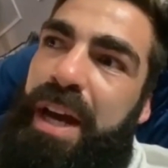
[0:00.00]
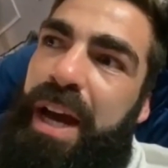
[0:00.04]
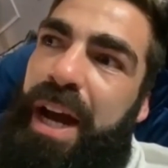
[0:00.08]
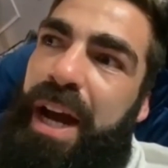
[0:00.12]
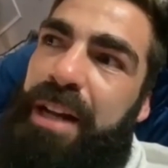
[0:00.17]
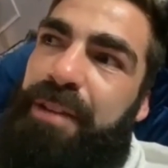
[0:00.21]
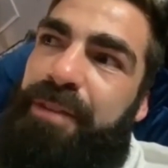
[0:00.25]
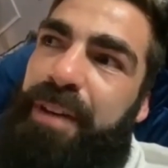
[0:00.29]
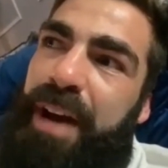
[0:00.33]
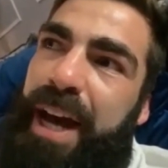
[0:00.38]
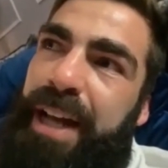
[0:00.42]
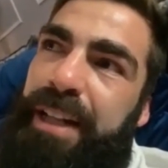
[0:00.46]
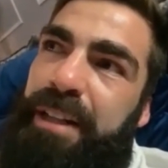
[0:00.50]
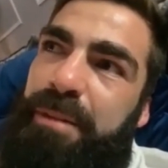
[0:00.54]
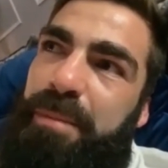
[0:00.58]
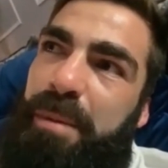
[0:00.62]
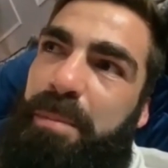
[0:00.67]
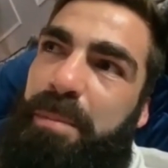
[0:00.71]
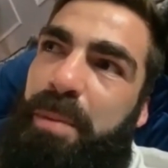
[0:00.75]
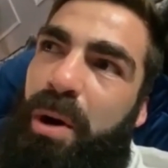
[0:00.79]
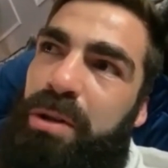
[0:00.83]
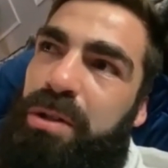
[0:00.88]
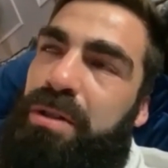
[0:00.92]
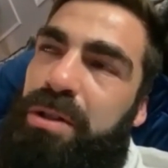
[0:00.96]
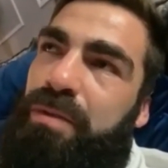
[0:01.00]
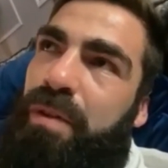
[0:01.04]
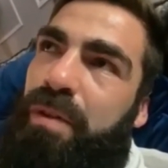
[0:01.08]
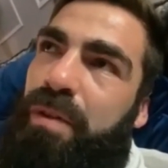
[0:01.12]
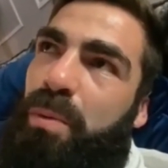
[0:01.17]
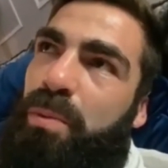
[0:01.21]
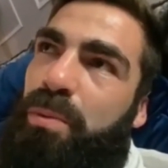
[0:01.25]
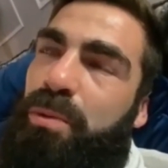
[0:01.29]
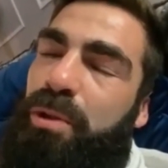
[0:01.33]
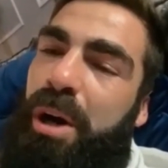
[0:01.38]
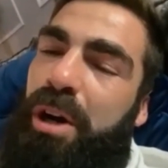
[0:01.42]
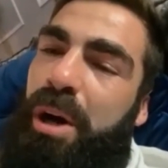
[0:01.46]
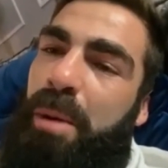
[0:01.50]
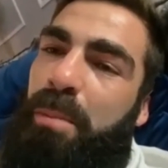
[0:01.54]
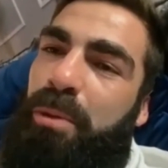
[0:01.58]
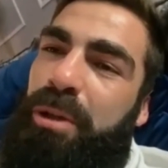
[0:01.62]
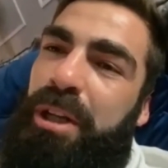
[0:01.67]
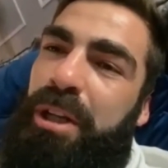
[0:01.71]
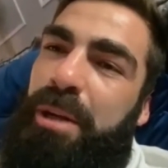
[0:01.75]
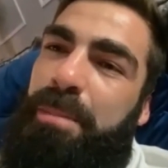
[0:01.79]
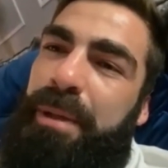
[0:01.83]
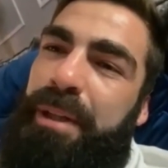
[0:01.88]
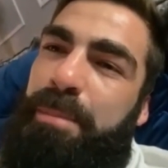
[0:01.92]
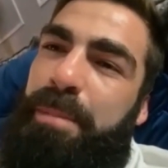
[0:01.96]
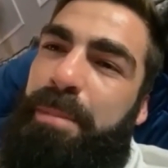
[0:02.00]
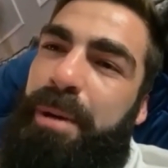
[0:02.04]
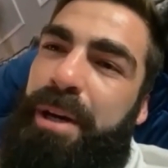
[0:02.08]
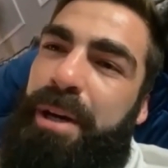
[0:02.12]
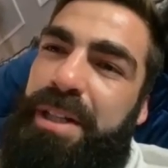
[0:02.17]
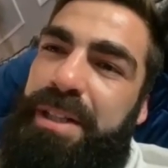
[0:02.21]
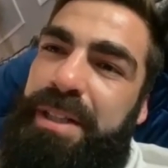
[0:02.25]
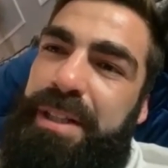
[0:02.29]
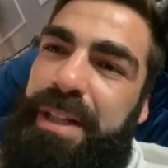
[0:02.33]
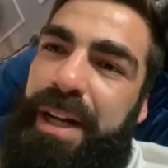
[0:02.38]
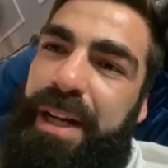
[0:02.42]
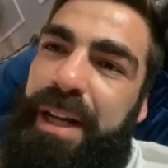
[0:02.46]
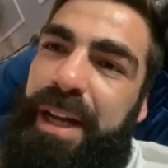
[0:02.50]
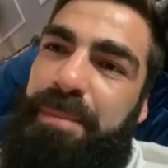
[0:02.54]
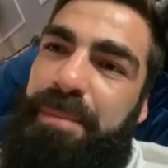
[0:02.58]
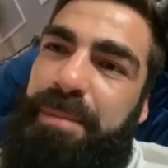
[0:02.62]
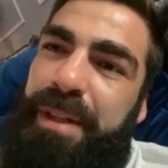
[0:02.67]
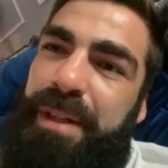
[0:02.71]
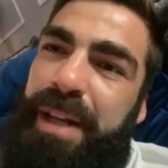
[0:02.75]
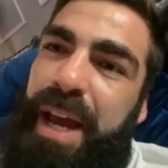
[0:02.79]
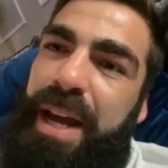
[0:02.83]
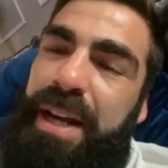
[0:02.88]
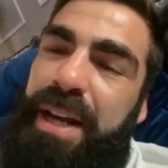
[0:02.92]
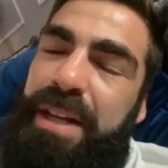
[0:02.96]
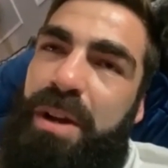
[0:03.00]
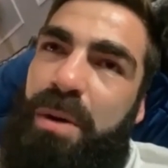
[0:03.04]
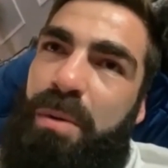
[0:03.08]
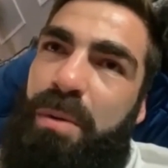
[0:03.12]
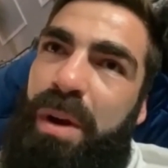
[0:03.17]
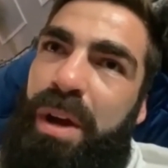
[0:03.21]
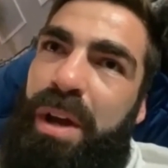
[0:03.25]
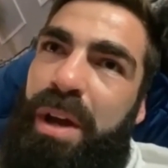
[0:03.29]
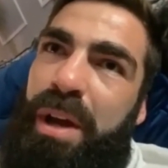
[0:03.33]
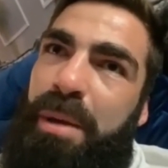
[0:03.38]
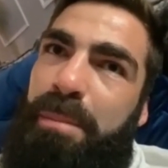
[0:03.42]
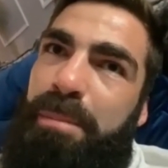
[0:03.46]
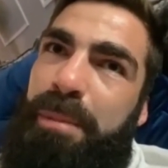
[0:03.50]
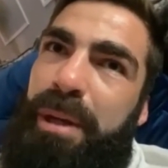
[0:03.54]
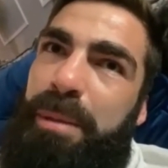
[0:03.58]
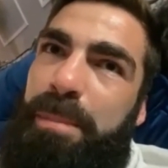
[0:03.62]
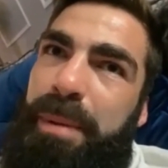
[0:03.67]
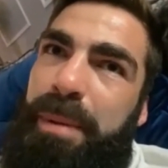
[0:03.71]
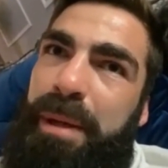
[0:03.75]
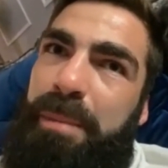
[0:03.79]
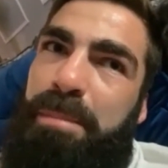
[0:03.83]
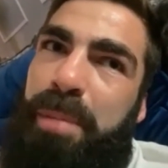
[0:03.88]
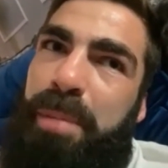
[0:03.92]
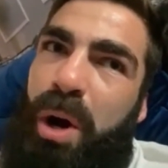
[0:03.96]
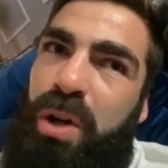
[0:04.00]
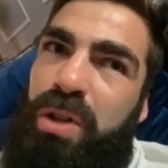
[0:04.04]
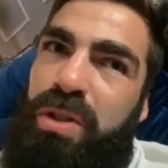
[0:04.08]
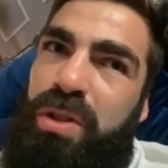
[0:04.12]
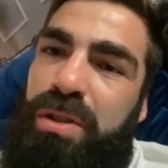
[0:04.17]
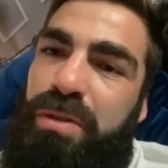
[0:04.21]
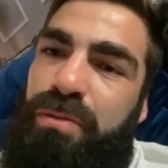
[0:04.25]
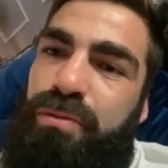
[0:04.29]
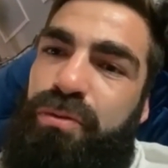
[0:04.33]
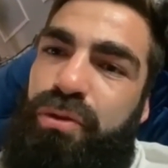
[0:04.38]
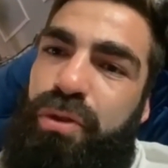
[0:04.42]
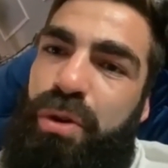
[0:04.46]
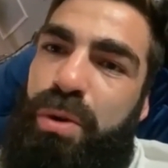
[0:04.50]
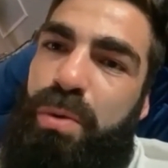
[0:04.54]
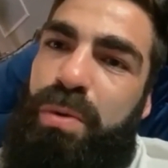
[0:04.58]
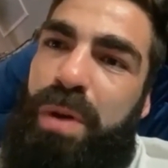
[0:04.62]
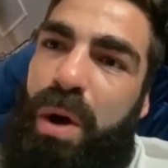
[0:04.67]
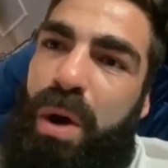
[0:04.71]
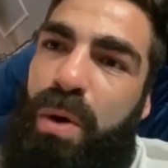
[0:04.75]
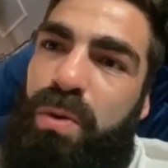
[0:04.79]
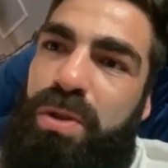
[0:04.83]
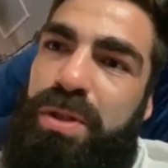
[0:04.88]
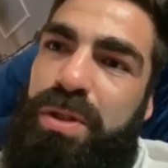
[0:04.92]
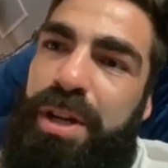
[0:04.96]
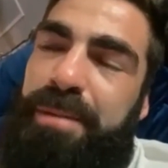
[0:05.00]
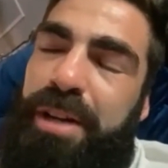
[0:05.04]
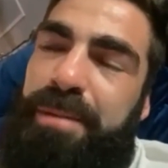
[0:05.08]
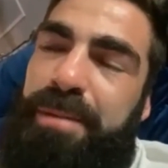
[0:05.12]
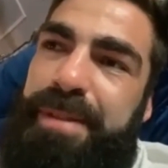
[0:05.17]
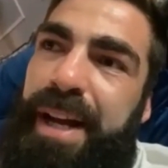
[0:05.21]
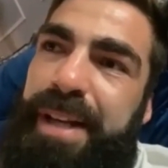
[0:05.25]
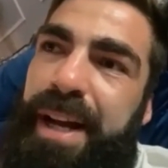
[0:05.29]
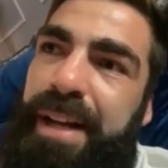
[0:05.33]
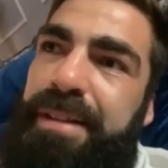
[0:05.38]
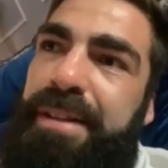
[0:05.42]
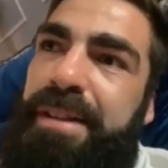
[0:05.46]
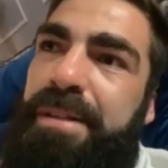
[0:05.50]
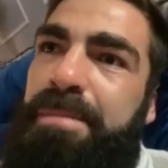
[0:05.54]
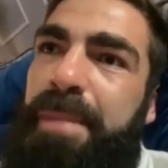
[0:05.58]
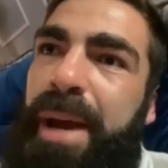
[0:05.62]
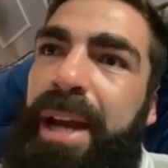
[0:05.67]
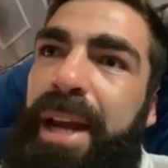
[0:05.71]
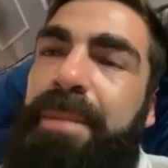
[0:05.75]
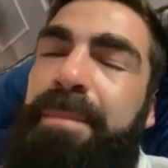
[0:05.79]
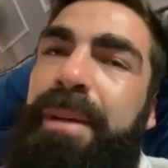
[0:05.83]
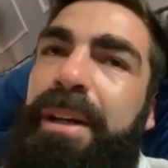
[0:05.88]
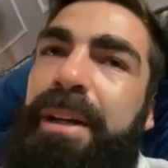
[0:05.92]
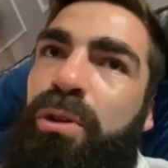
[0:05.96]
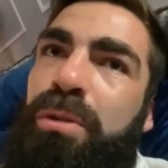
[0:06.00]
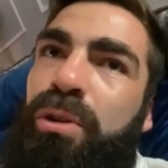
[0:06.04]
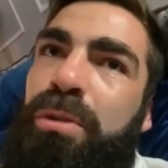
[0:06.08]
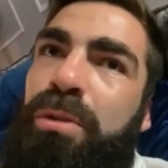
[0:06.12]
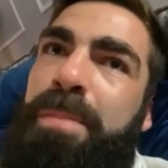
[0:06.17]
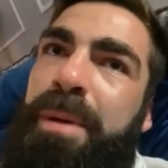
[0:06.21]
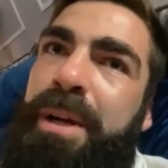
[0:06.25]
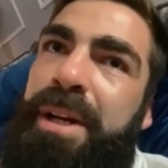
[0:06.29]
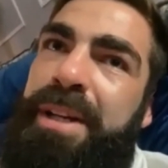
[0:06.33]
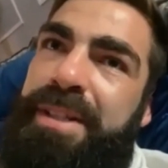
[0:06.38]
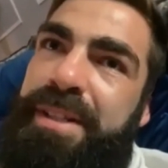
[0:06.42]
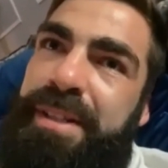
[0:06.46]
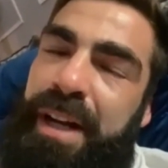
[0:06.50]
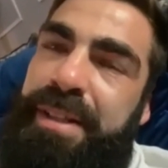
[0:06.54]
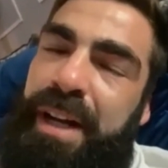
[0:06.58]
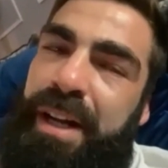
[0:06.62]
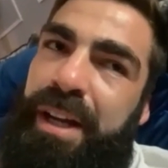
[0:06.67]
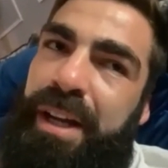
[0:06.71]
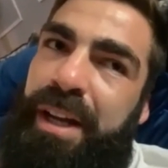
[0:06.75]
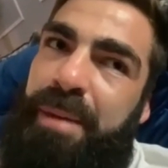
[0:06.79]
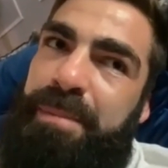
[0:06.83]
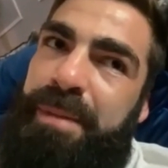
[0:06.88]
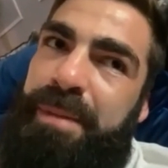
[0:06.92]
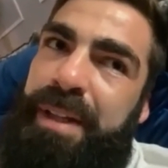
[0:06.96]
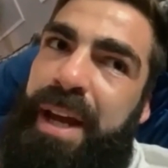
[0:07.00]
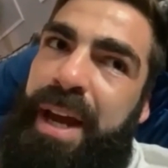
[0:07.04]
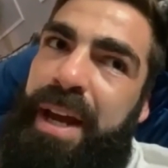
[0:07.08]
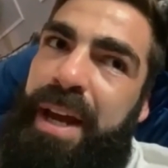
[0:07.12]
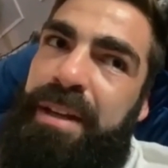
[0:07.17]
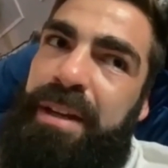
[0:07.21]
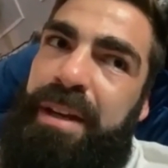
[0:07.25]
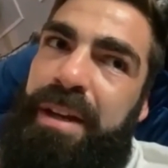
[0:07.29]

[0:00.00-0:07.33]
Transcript: And if I hadn't been positive, I mightn't have been the person that I am today. So me being positive through those circumstances made me a good person that I am today.